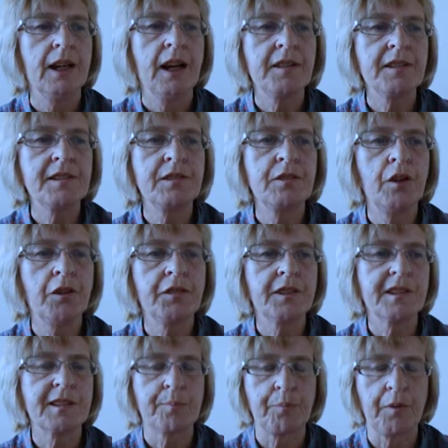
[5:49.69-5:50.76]
and it's not
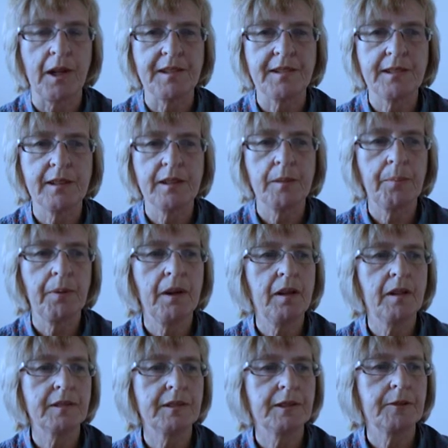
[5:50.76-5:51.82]
expressed in the
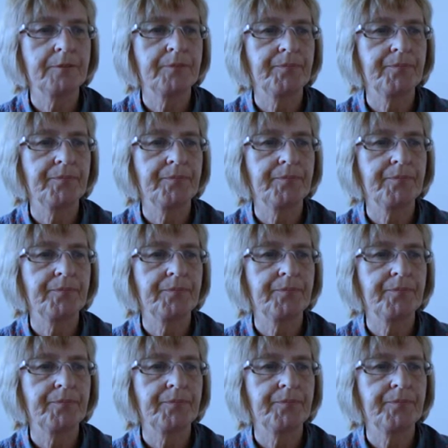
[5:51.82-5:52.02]
plant.